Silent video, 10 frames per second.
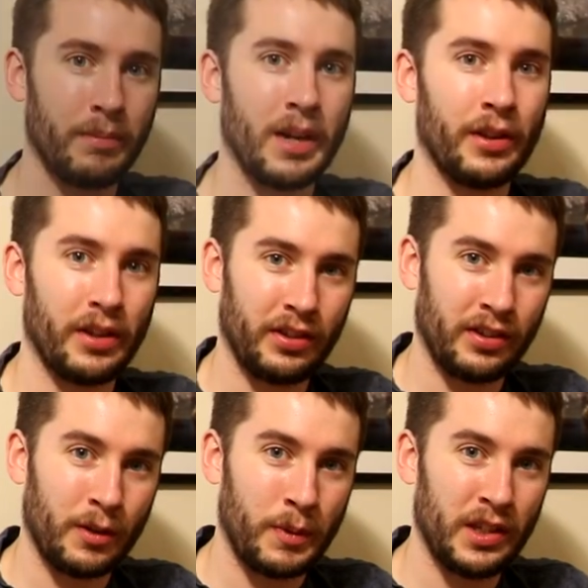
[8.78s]
Now this
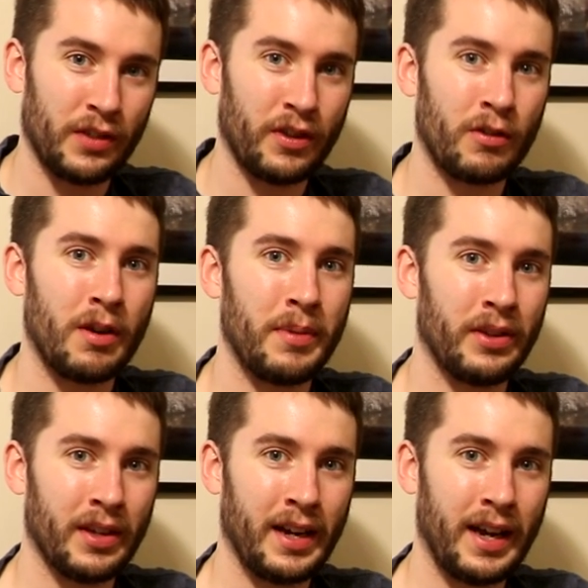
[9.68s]
is a piece of
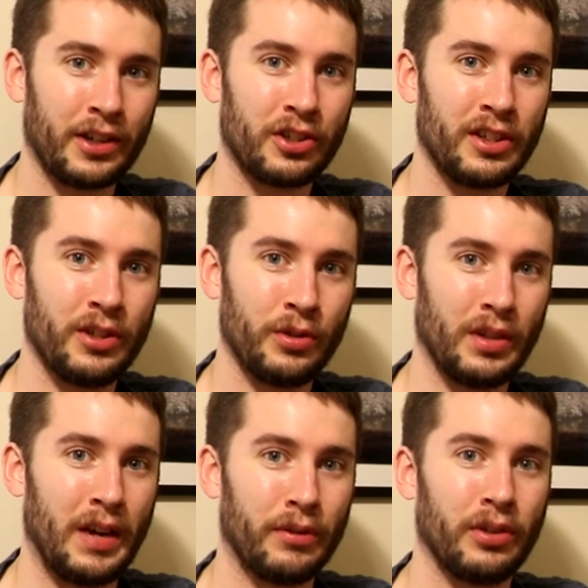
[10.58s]
equipment that I actually use
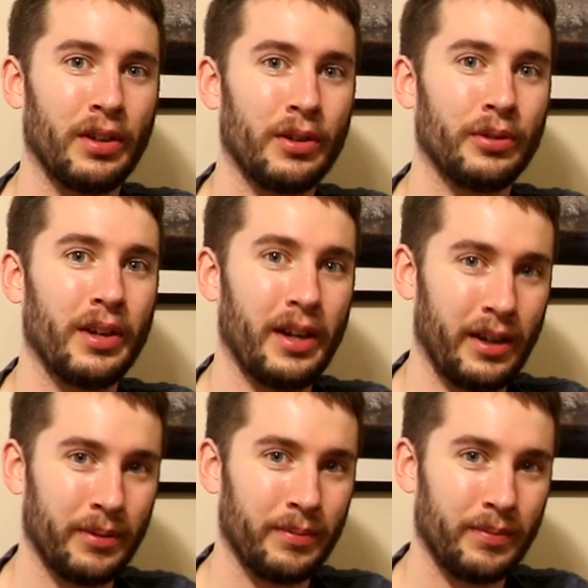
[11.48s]
every single day.